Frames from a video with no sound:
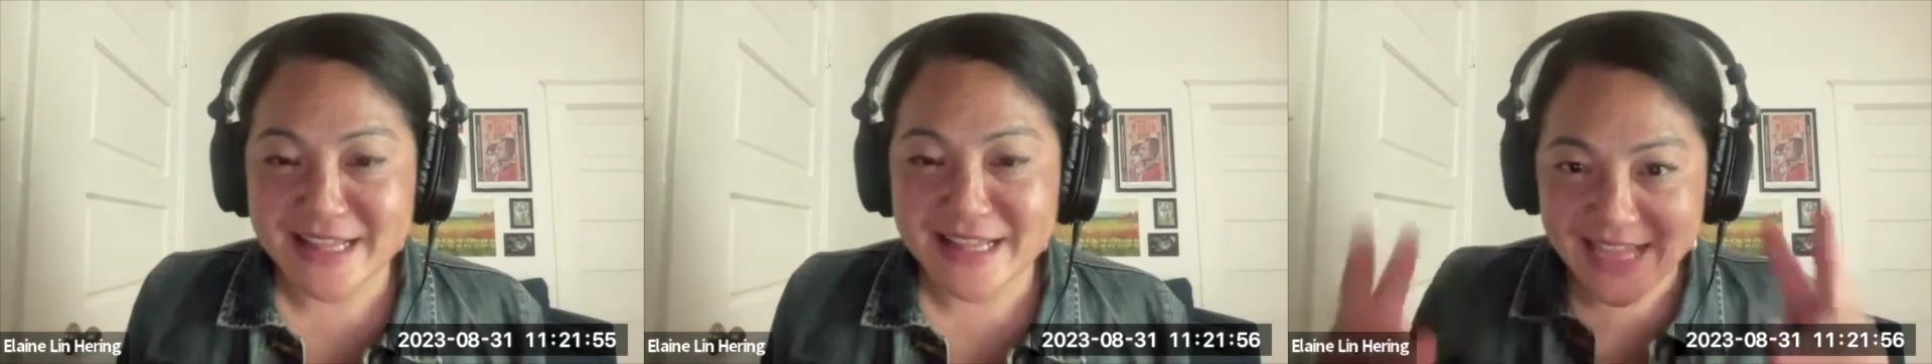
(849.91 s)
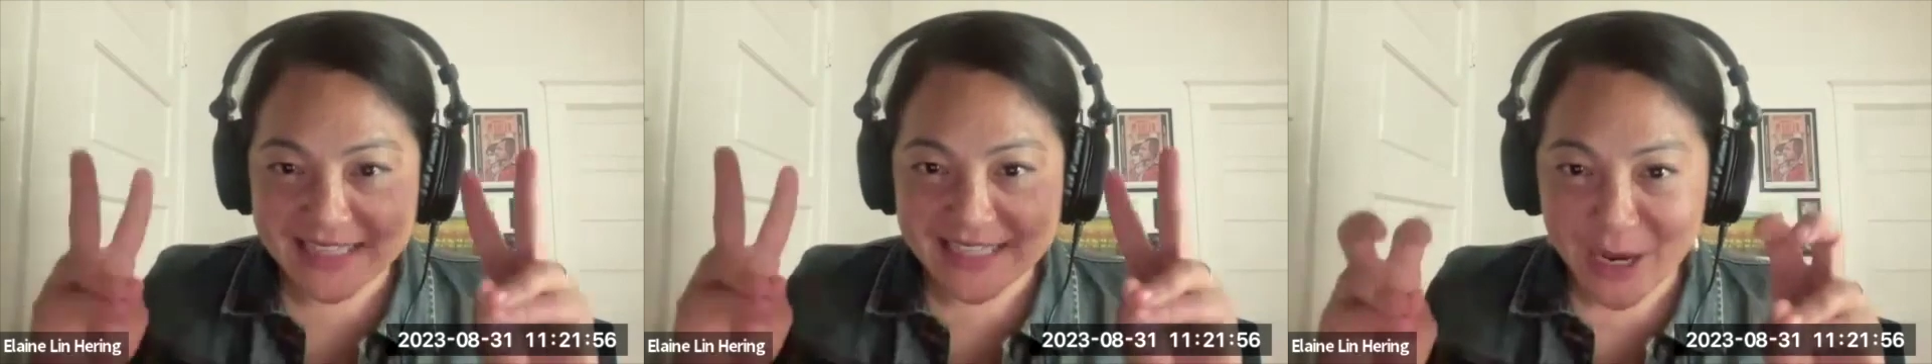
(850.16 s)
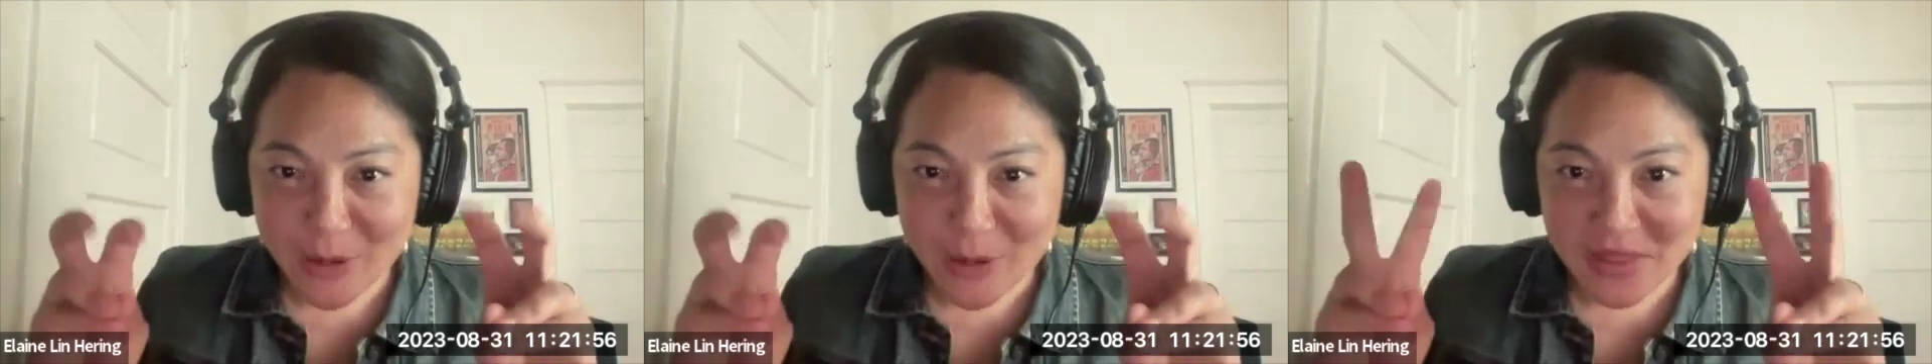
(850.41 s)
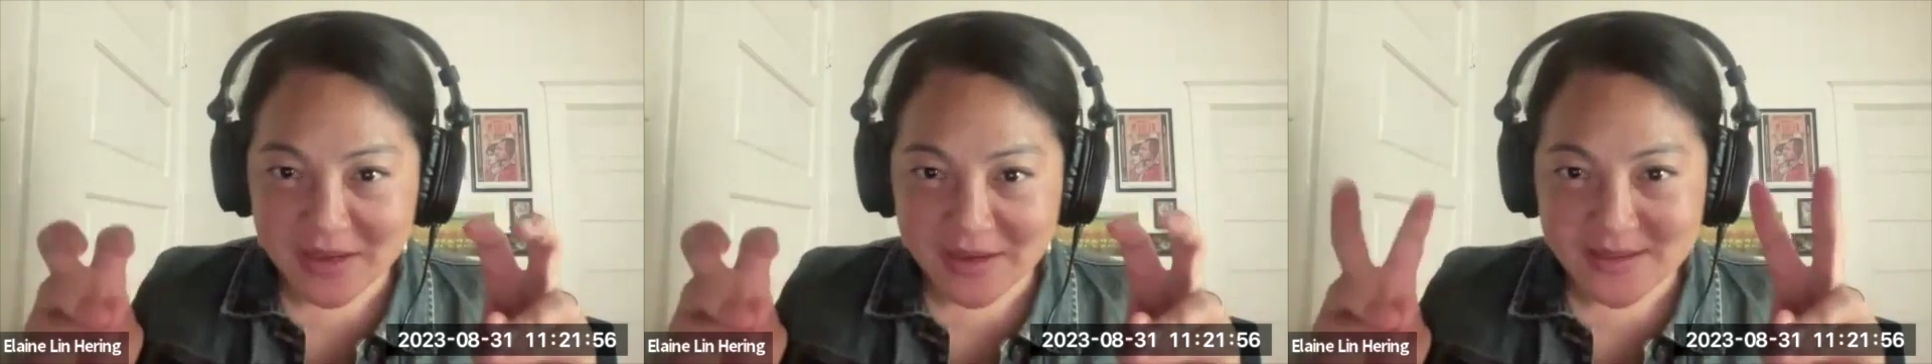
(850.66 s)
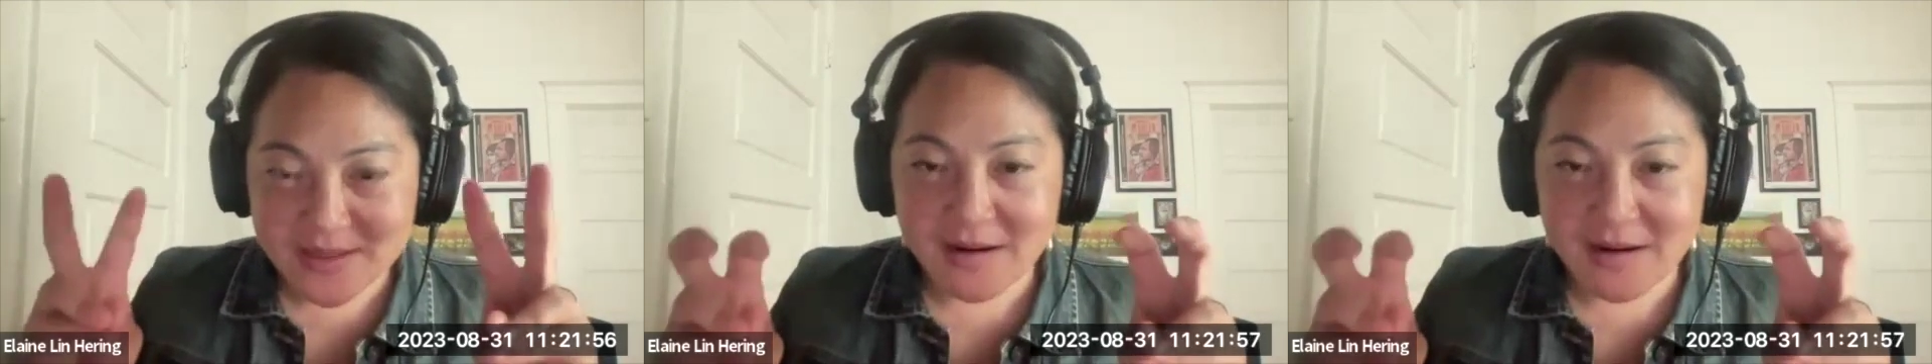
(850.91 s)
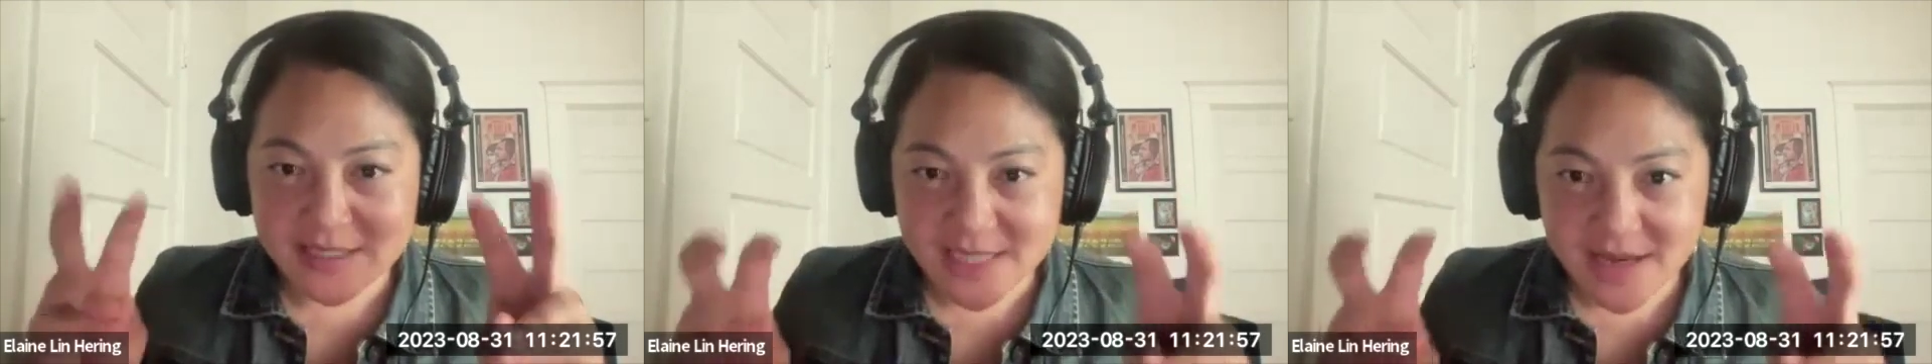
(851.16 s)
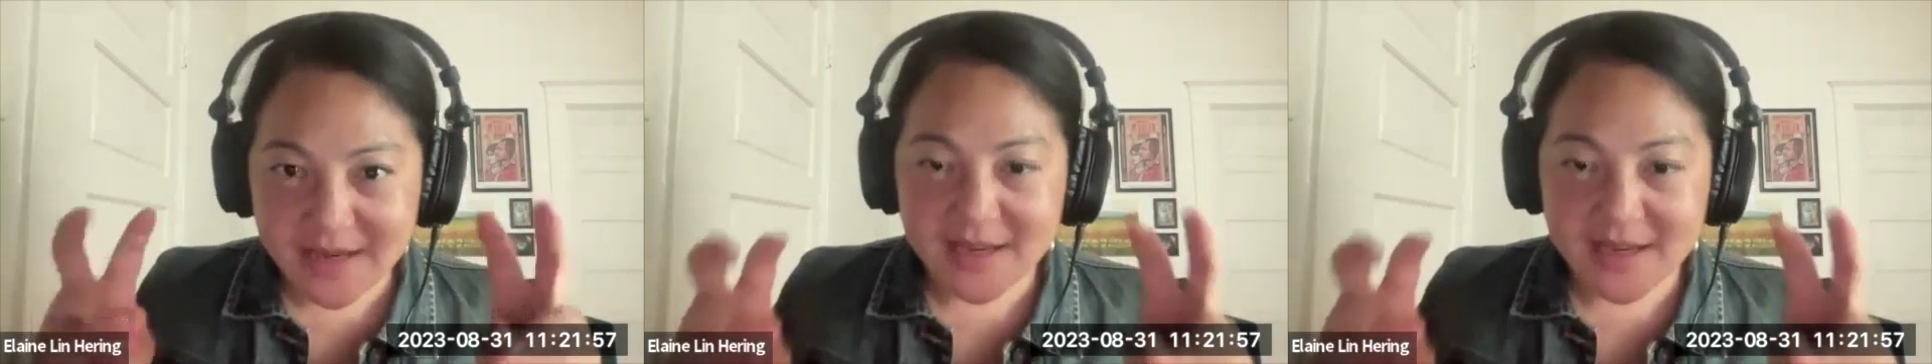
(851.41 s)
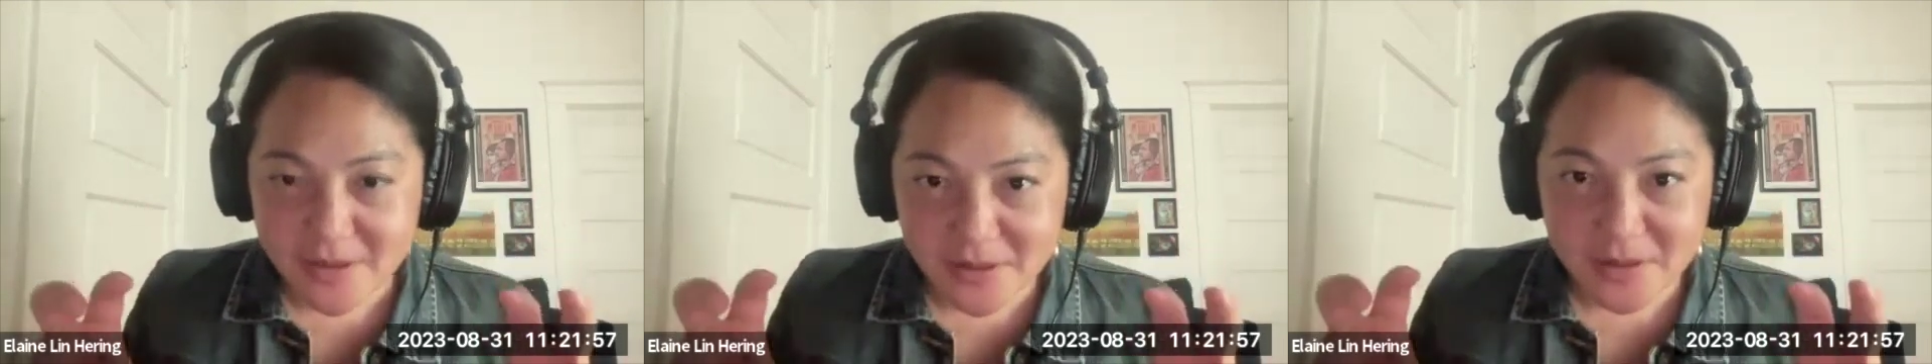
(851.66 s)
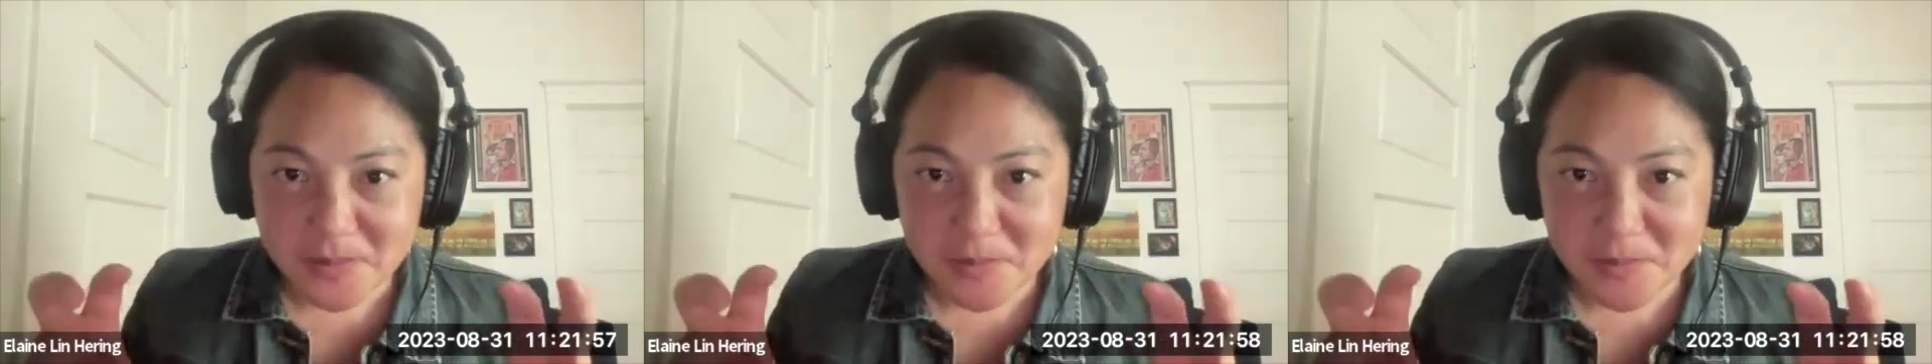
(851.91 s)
that's how things are done here.